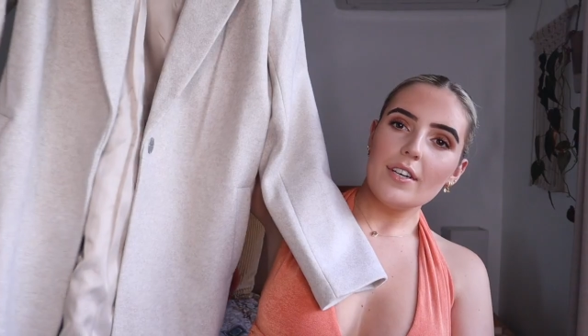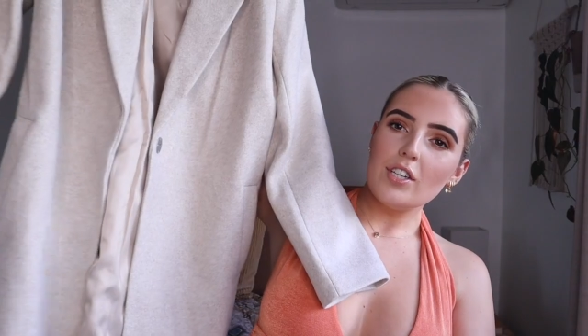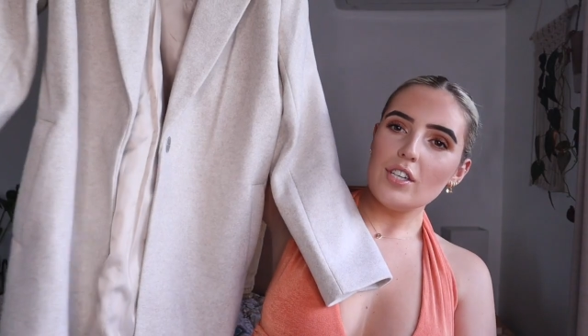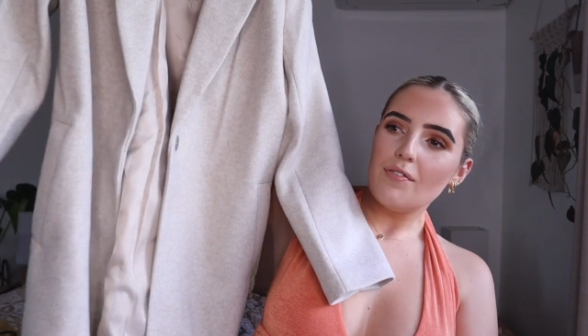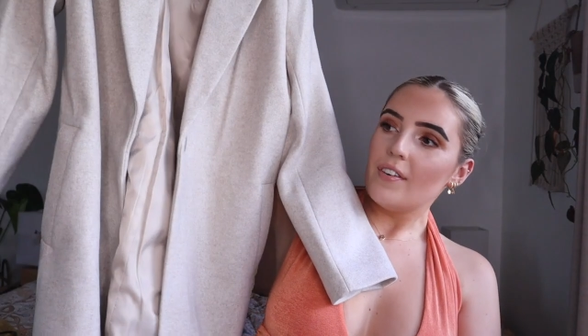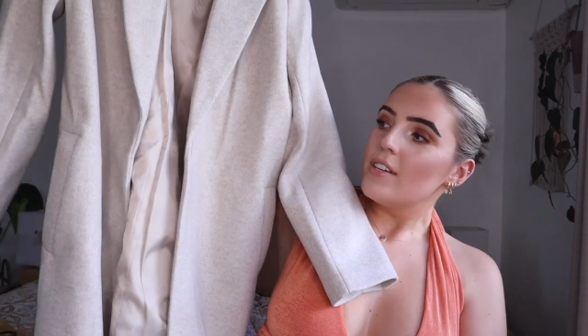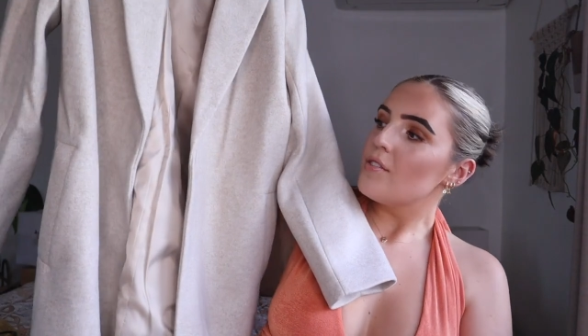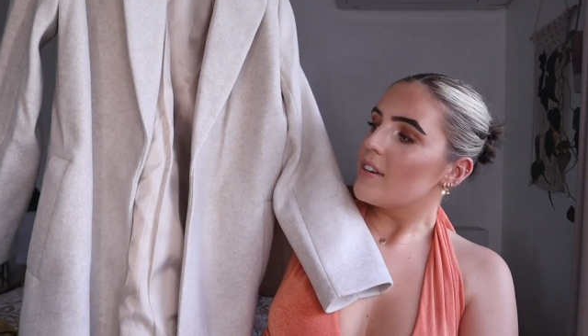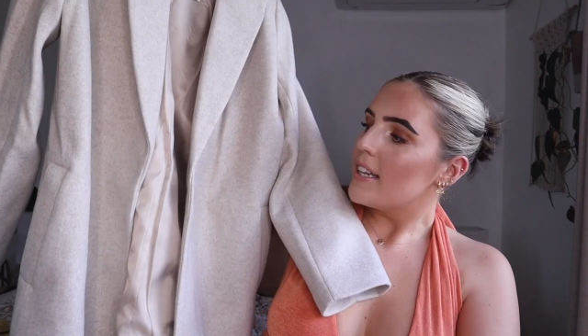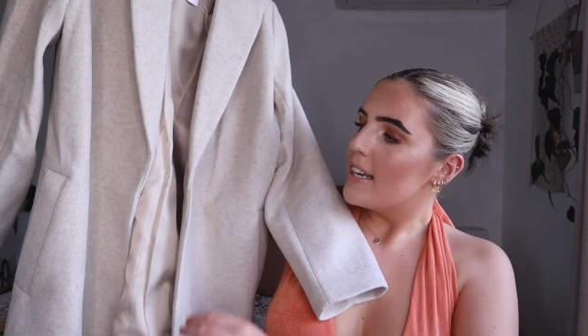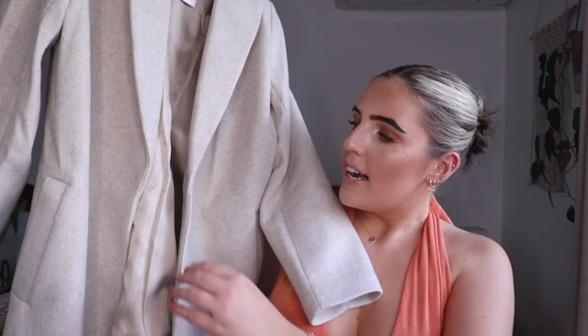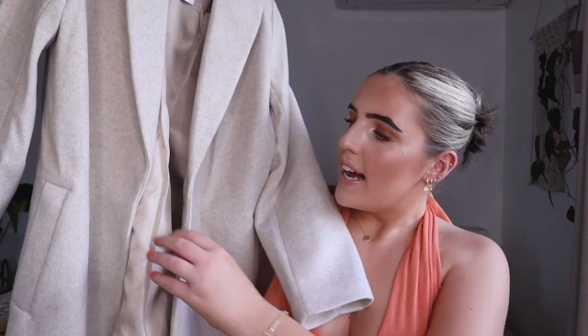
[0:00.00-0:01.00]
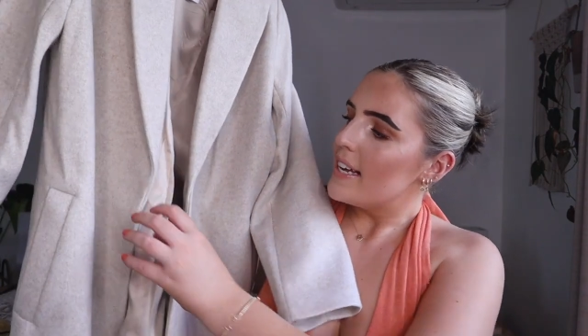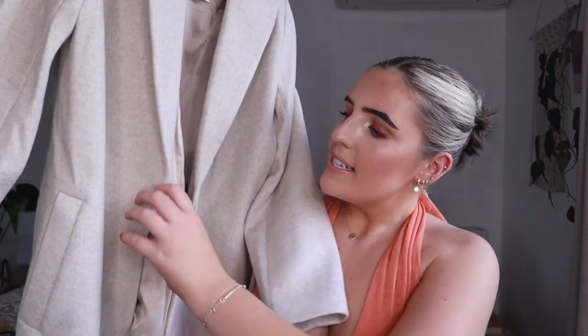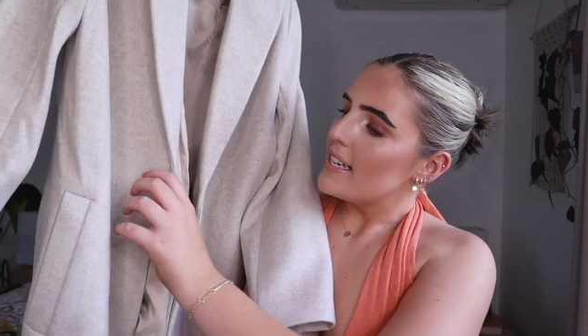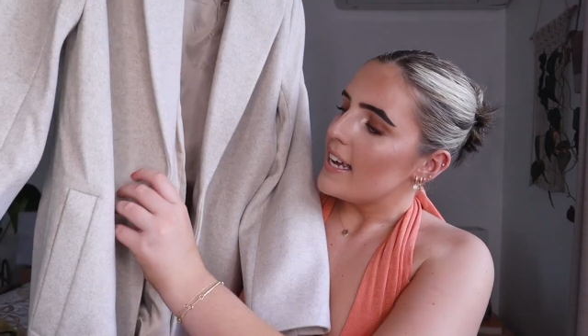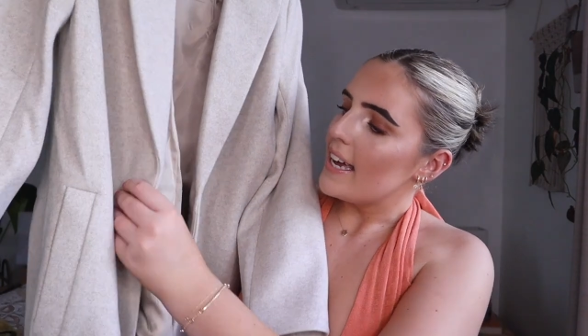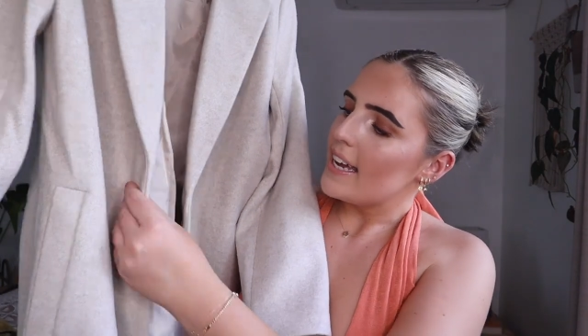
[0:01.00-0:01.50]
It just fits really
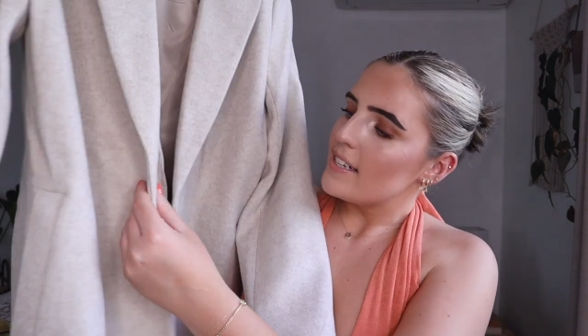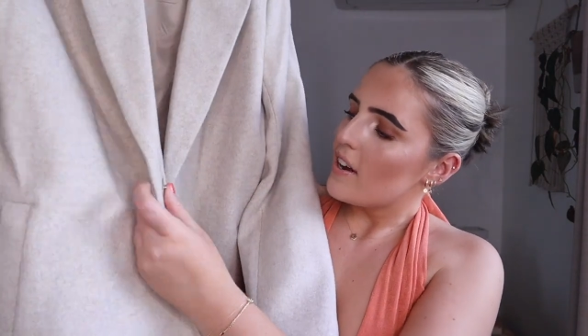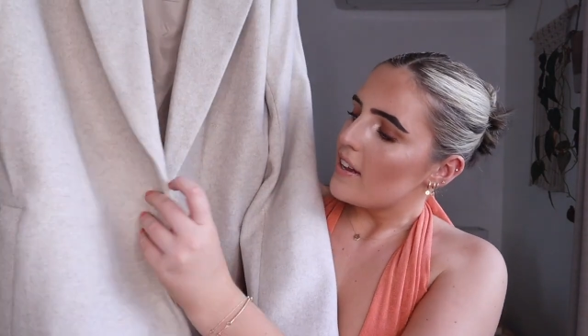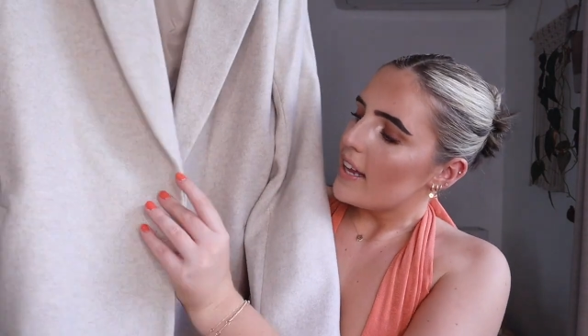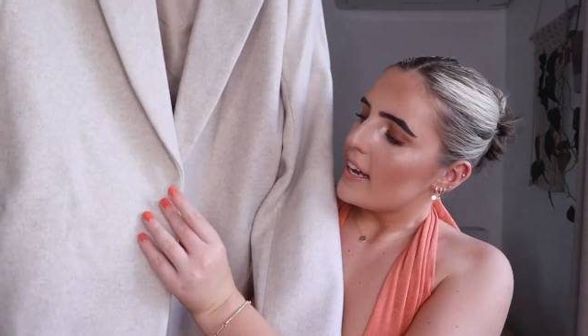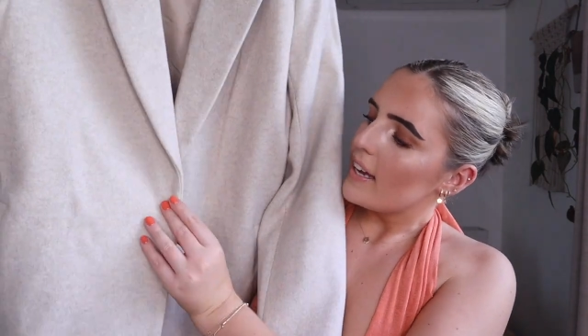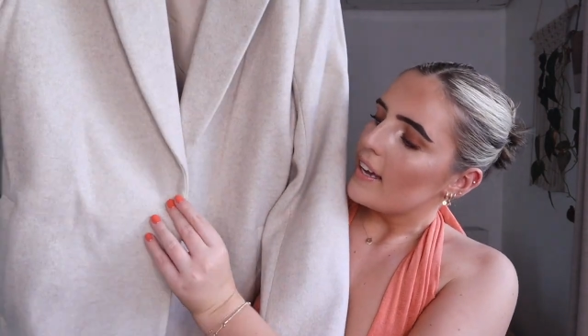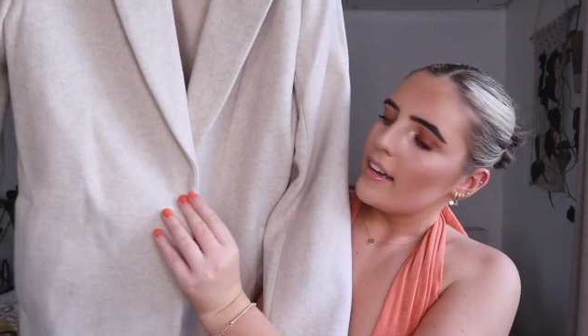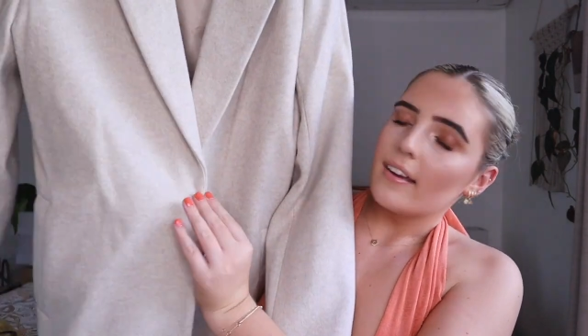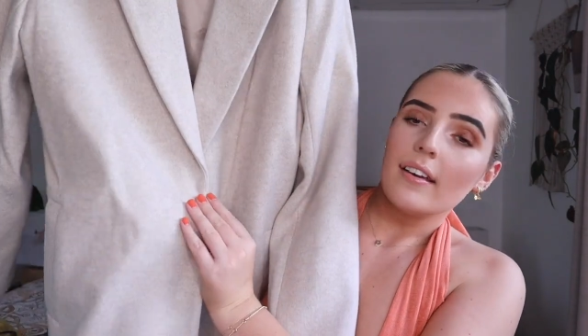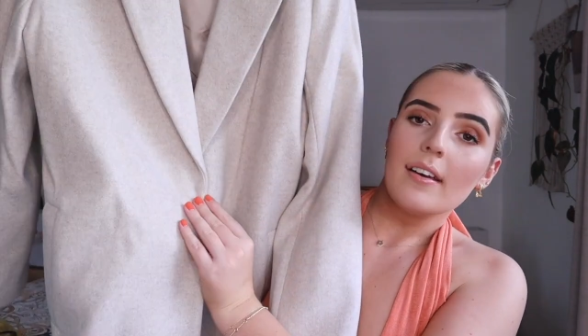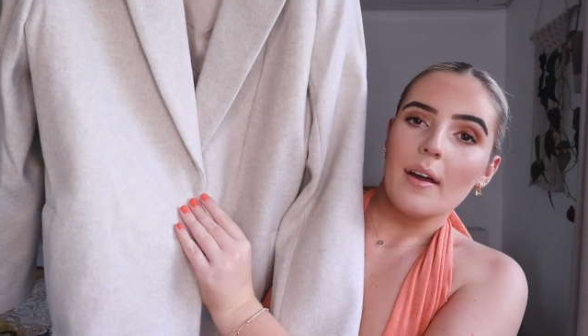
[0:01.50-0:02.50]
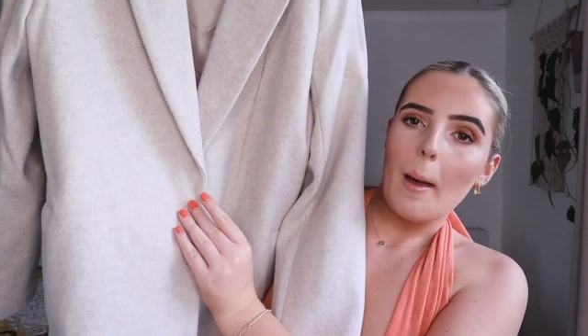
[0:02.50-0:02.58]
nicely. It's got like a